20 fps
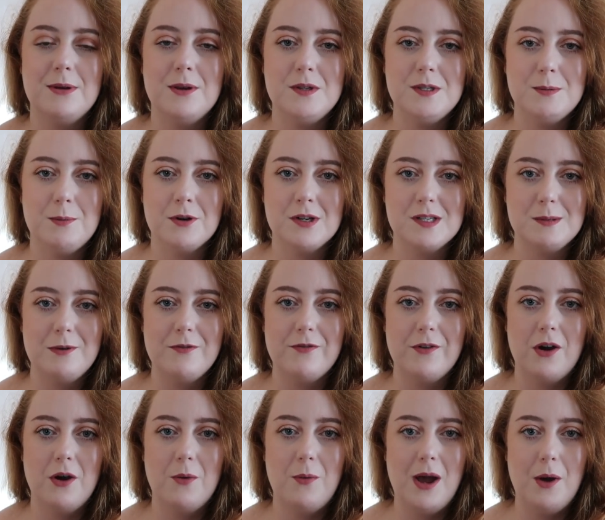beauty box
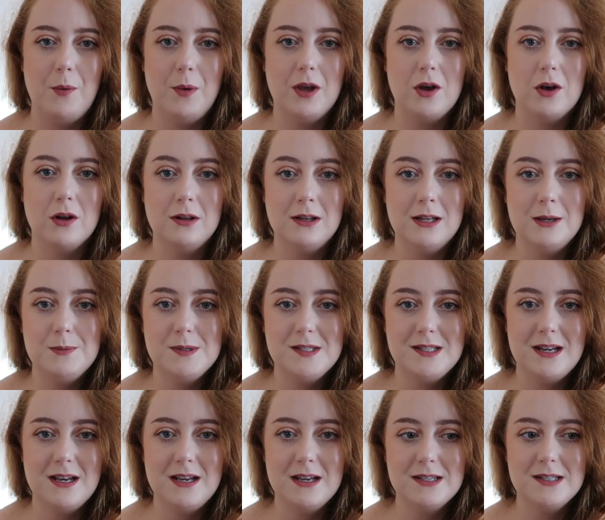before where we got
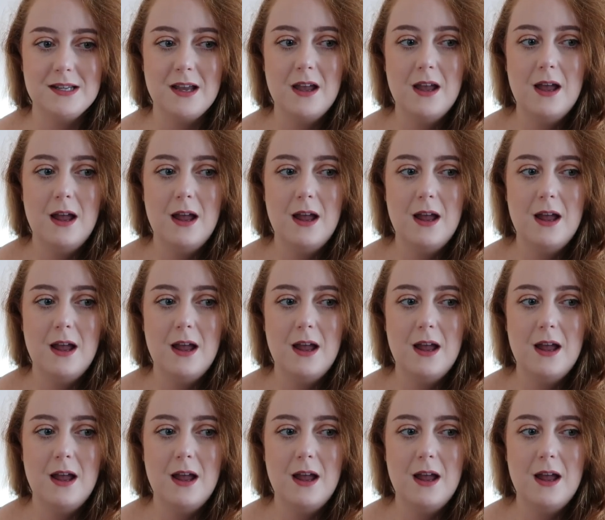lipsticks.